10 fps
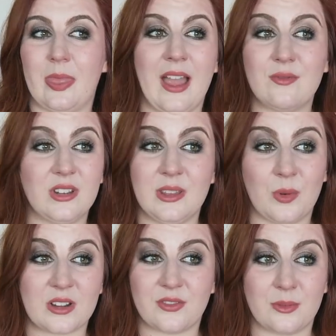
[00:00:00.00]
that really
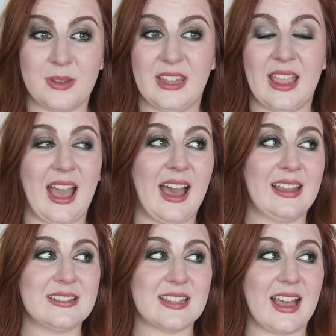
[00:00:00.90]
worked for me
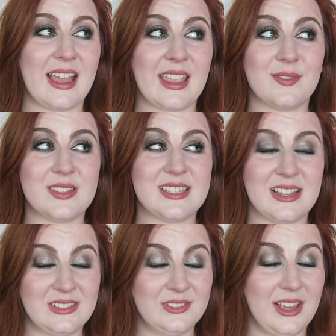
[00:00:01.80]
and I have
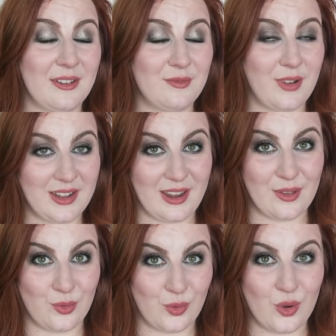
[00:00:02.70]
still right
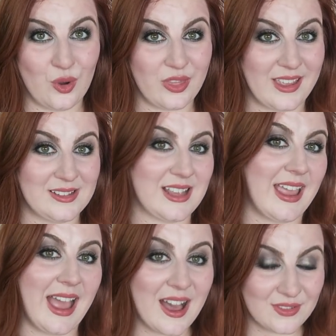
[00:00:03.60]
now got things that
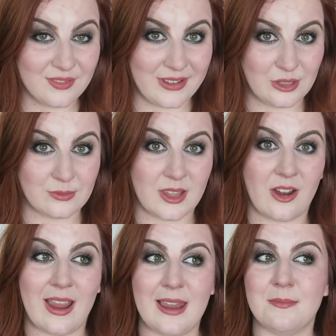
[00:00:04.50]
I haven't filmed
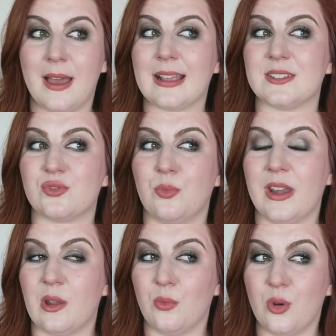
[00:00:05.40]
that are in bags from
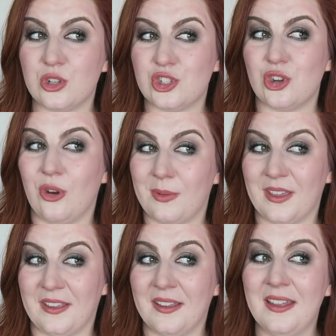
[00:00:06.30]
when I was
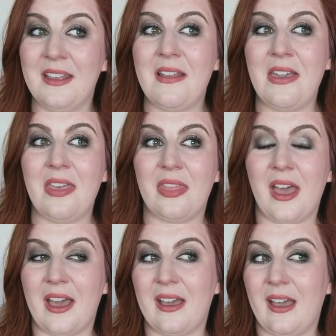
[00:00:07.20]
shopping
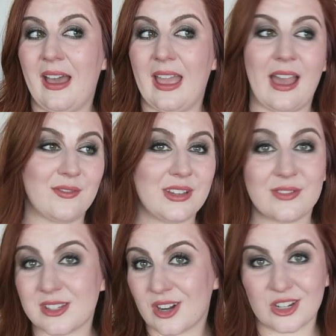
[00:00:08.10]
that I haven't
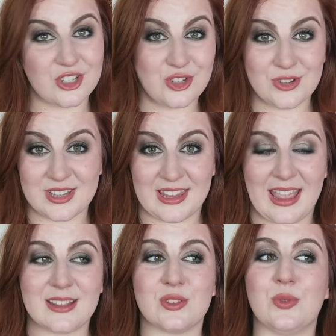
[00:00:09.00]
even started using
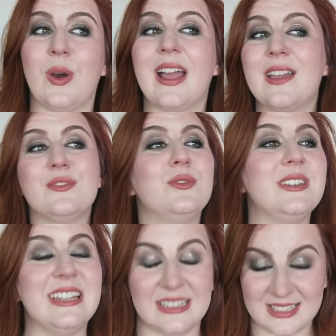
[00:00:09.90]
yet. So I have no
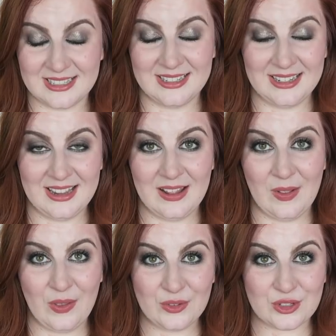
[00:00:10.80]
need
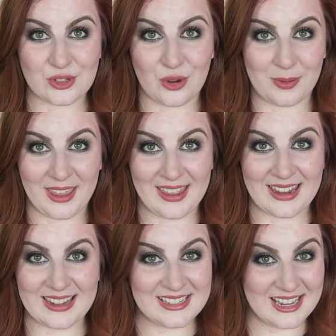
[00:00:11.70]
to shop again
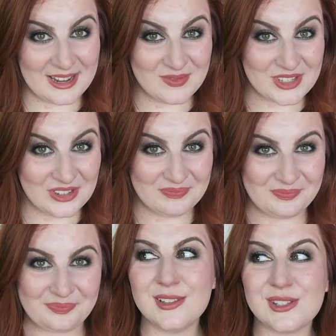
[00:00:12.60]
anytime
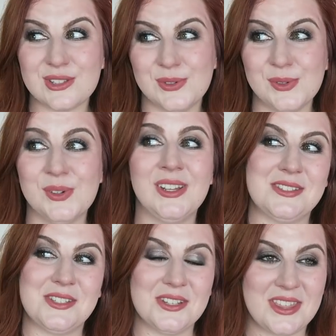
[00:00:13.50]
soon. So
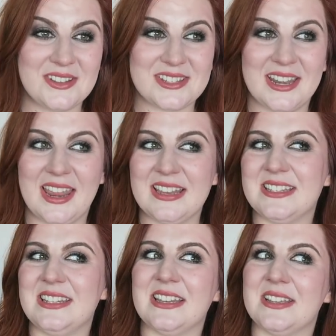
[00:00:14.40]

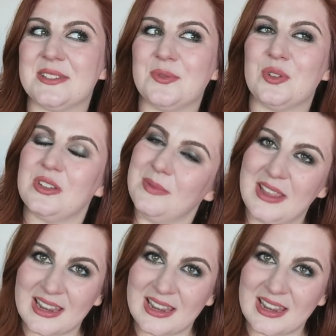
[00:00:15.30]
2019 is going to be